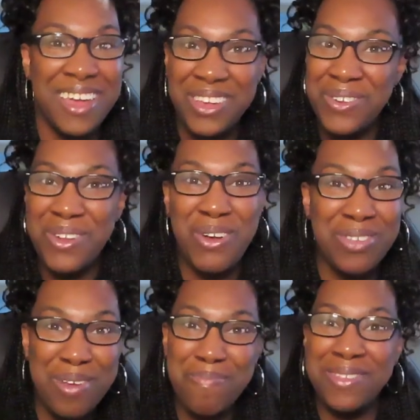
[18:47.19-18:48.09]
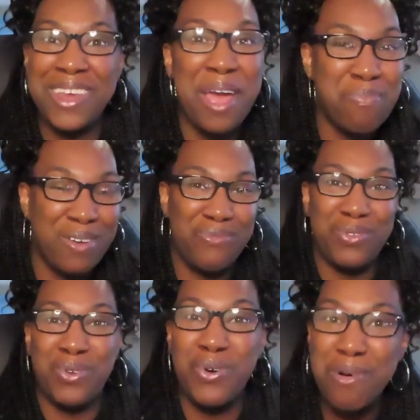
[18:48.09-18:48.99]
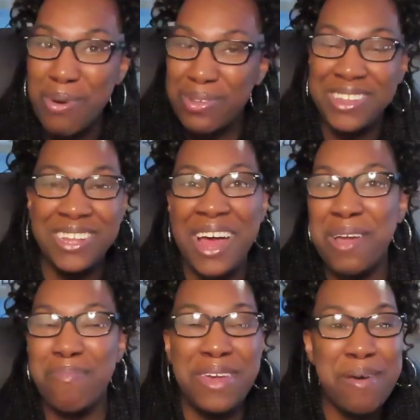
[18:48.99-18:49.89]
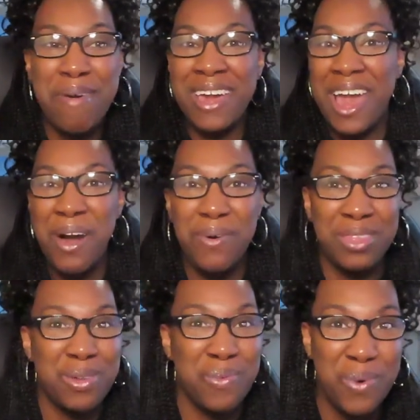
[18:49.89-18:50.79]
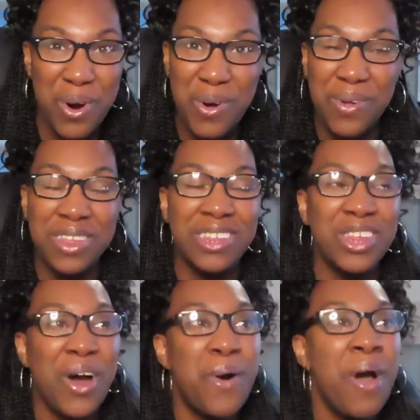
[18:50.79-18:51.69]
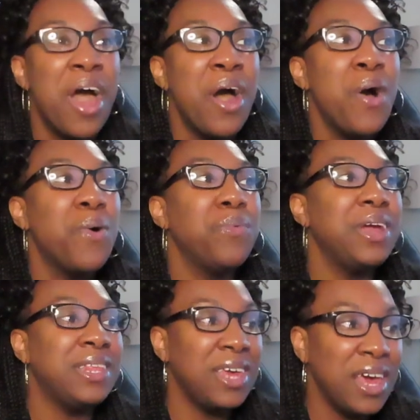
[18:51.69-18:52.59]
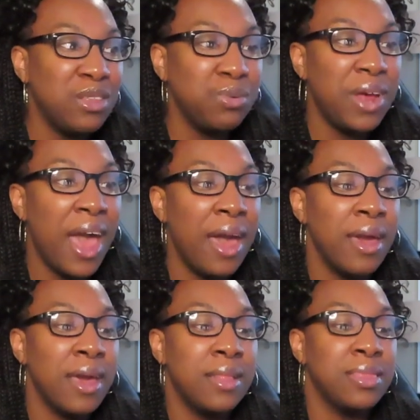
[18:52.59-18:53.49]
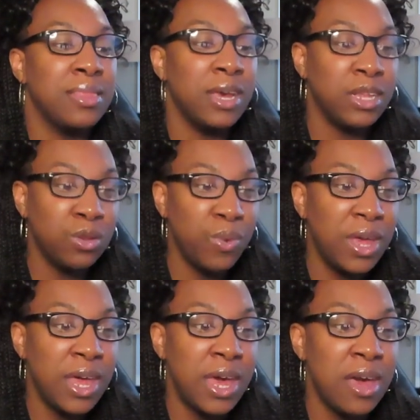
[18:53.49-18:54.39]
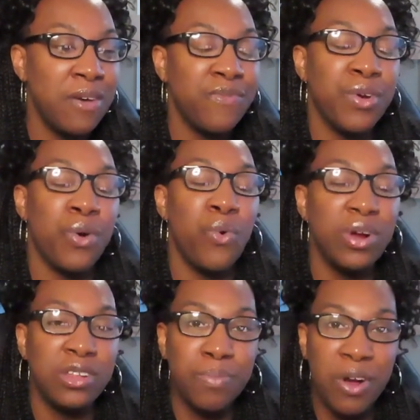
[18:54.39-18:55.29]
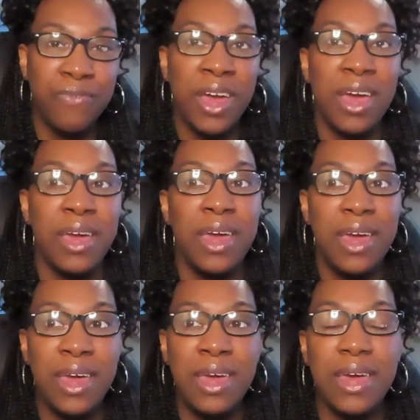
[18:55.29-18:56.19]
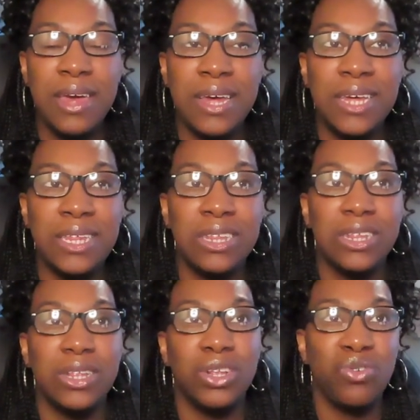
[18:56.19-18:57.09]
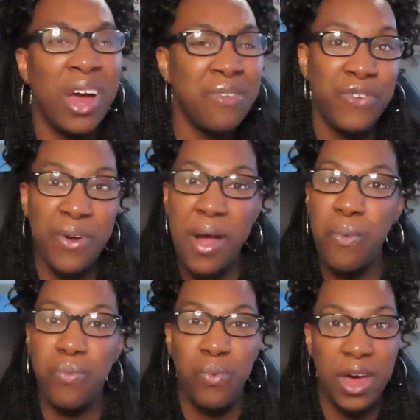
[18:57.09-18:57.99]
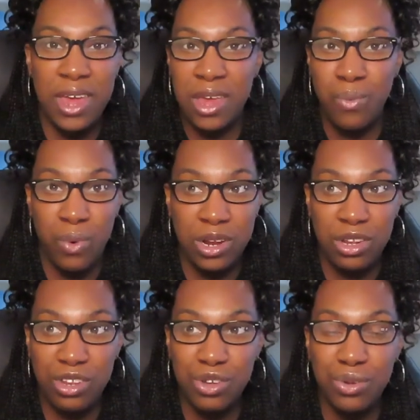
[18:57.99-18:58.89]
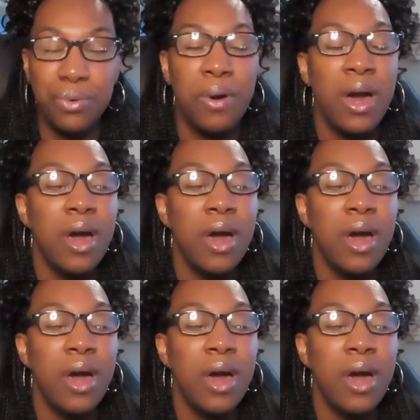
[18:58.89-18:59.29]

you know, some type of normalcy, like being back out in the world. So we did do that. And this weekend for Corey's birthday, he is trying to figure out what he want to do.